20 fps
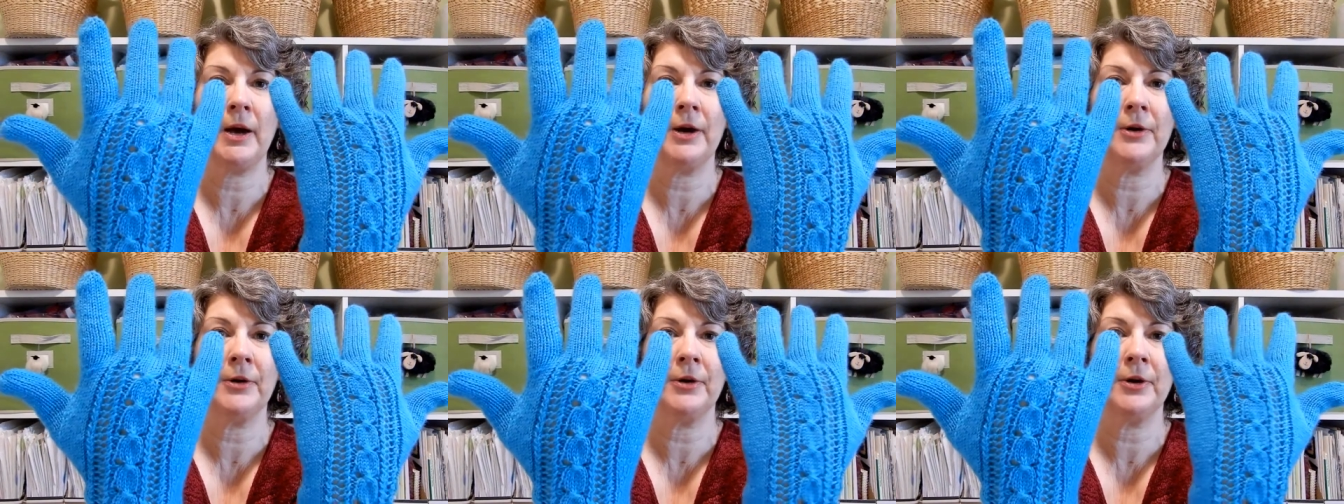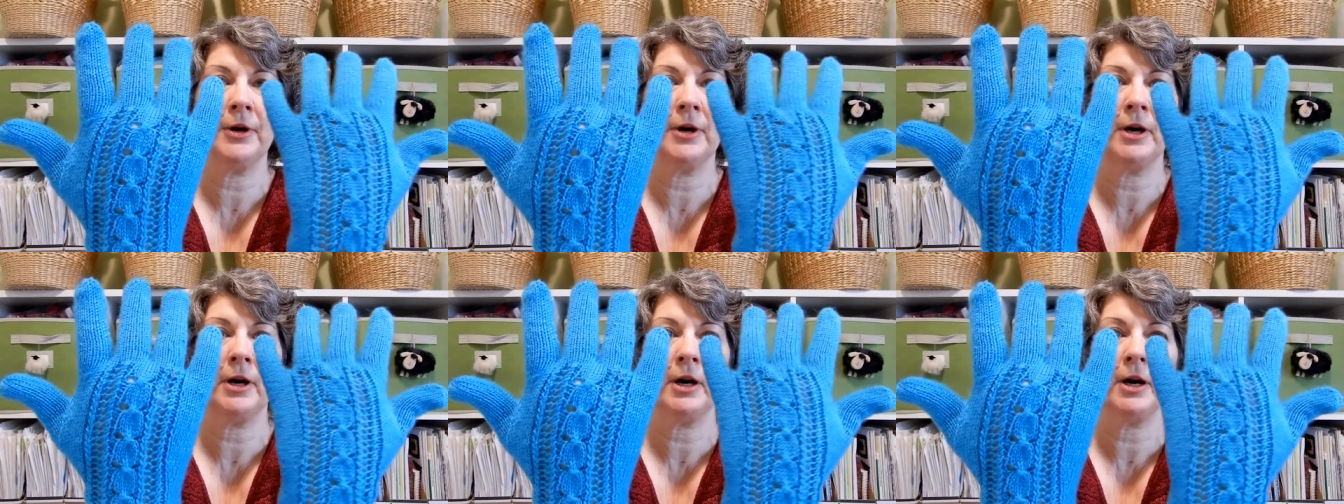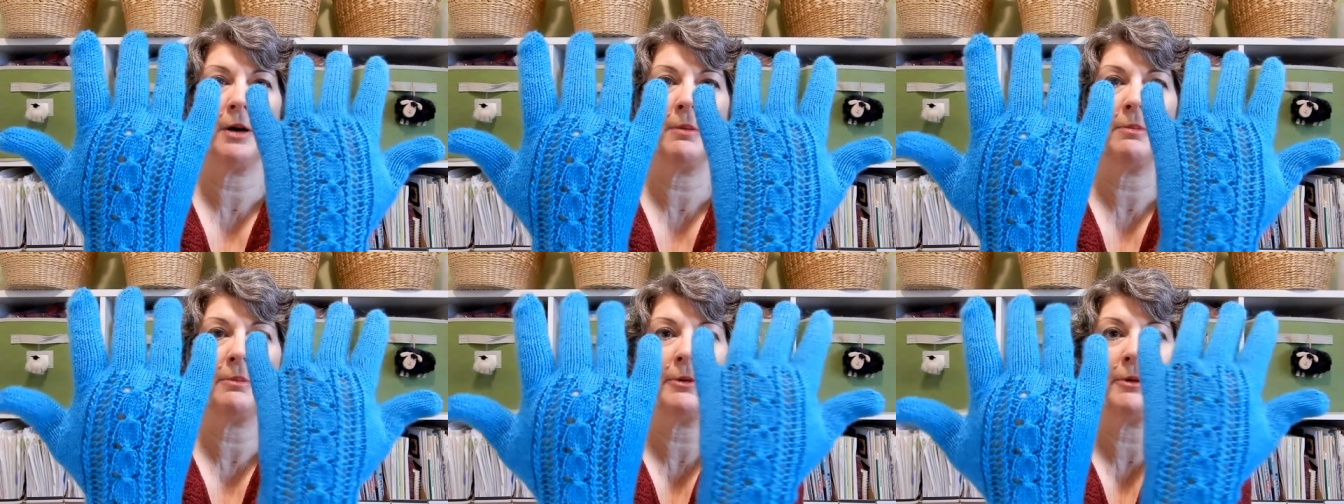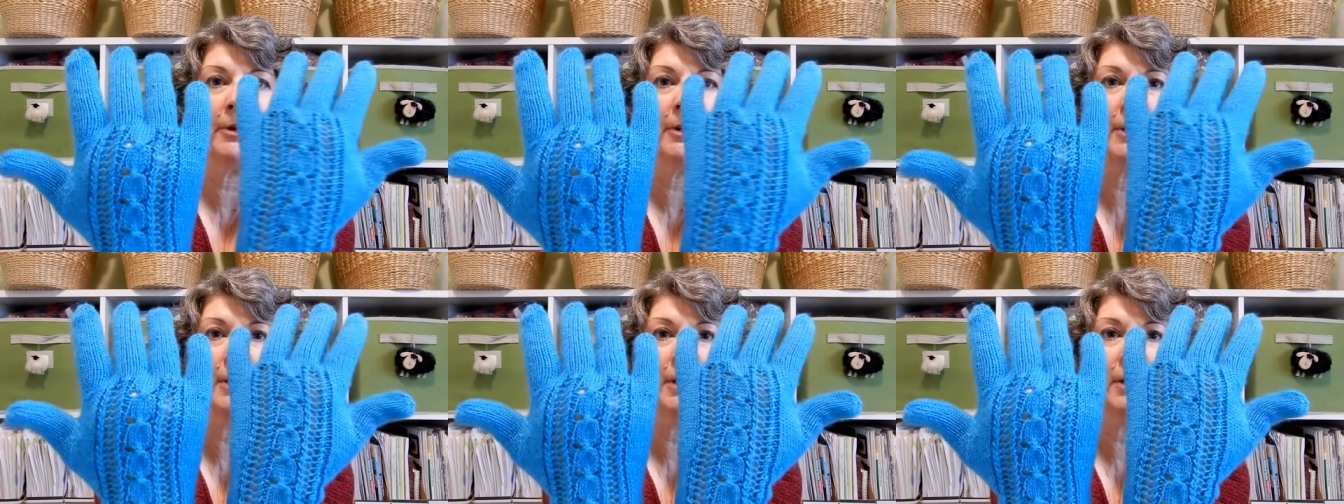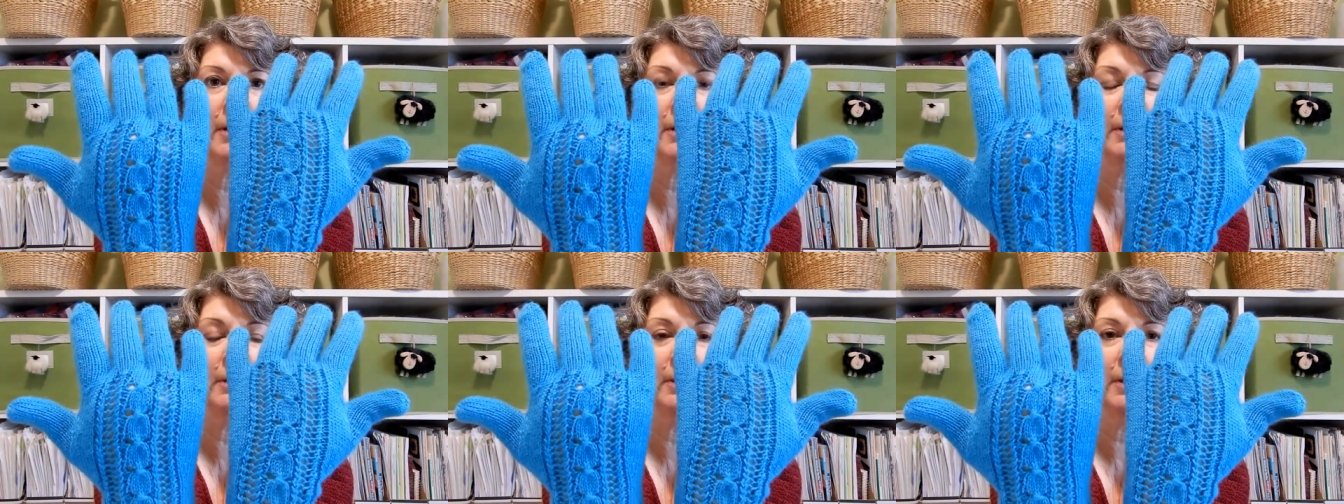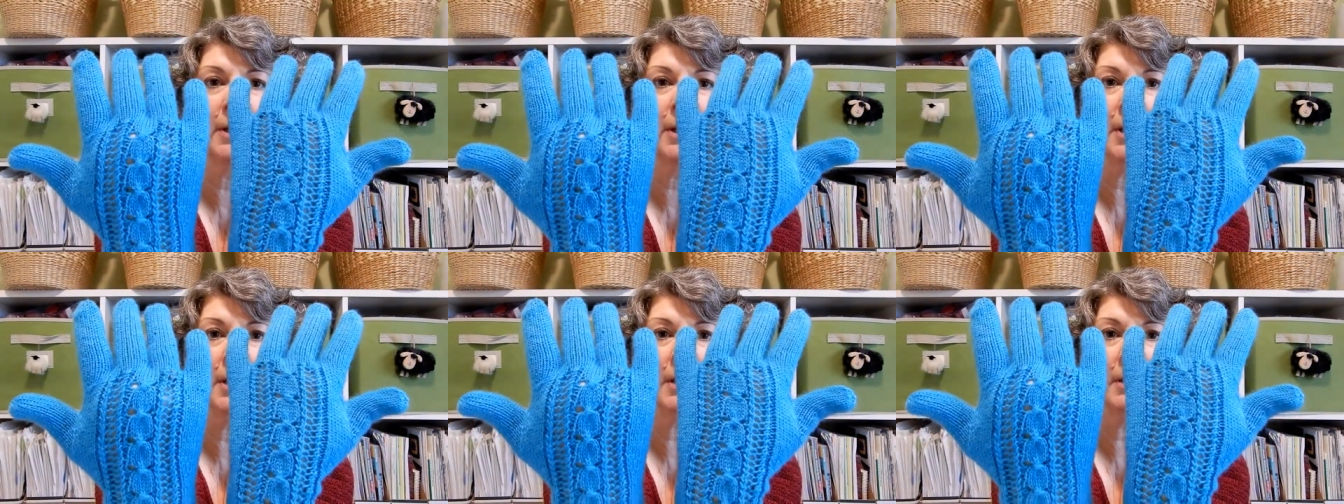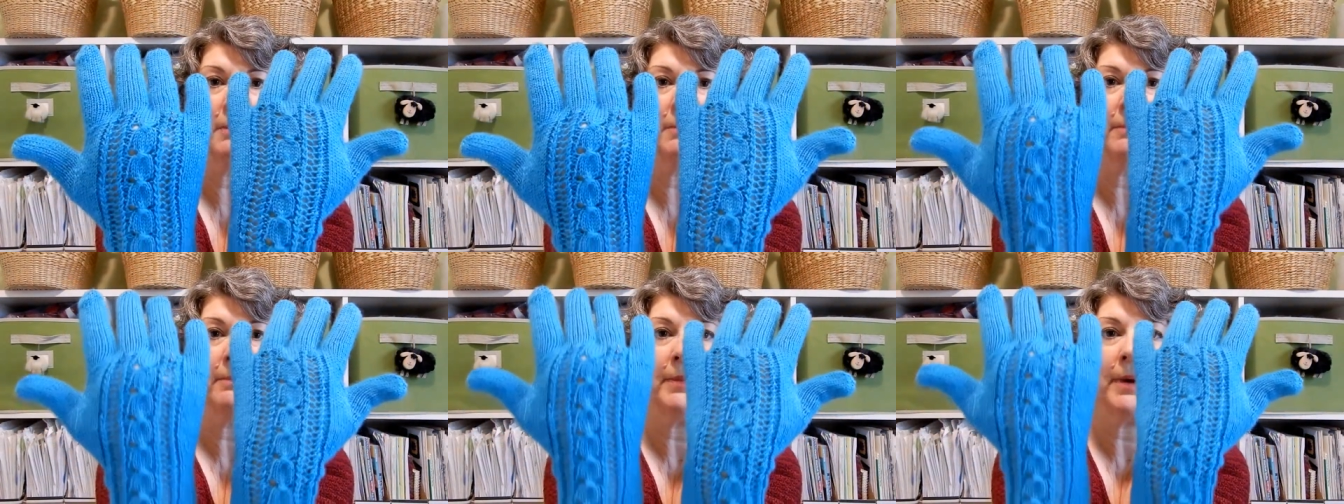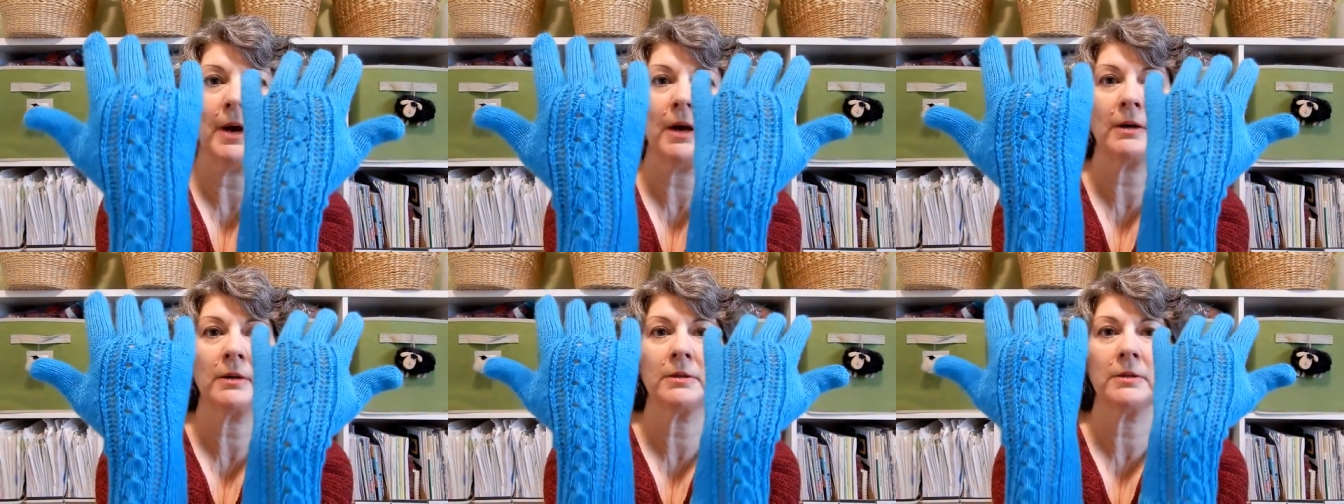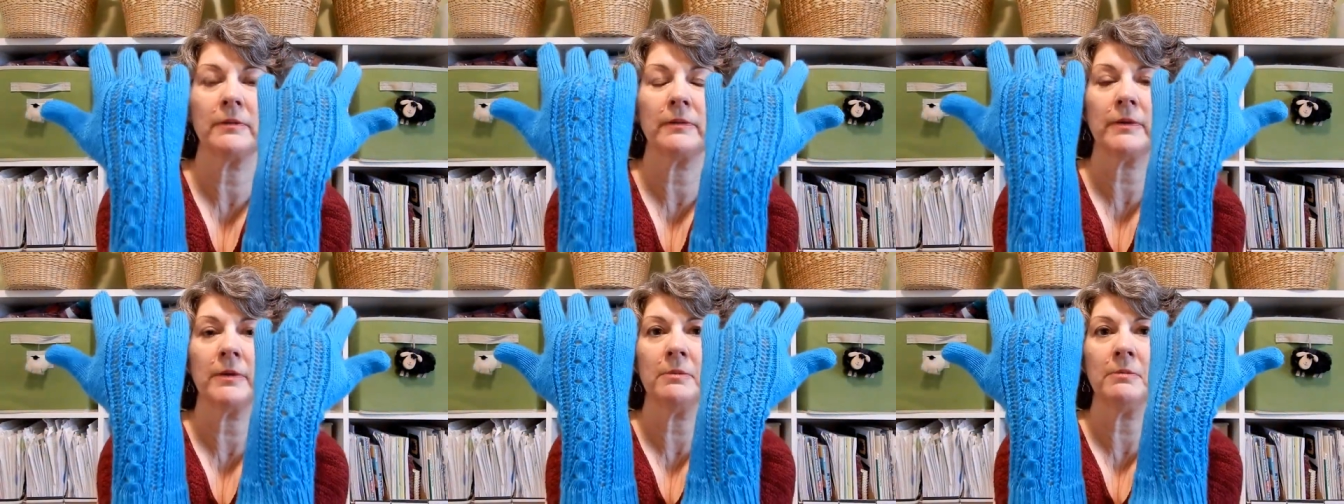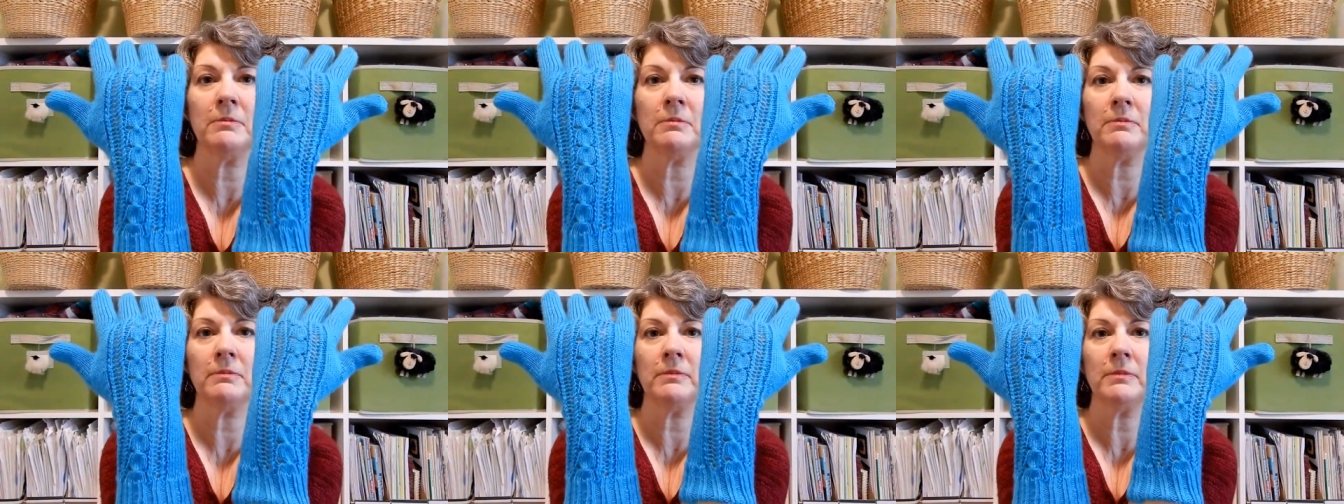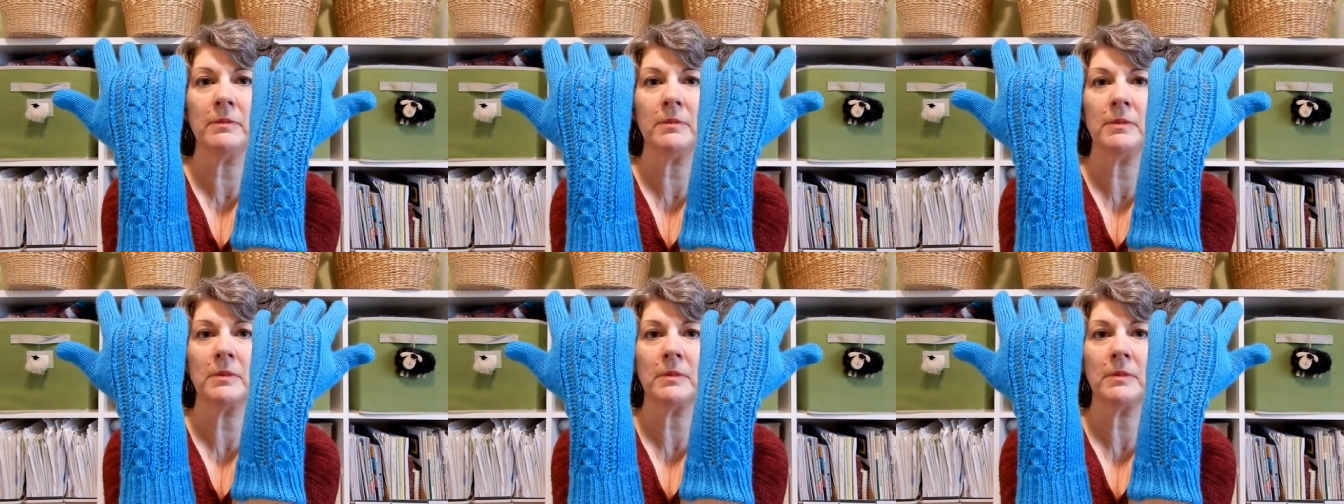pattern up the backs of them.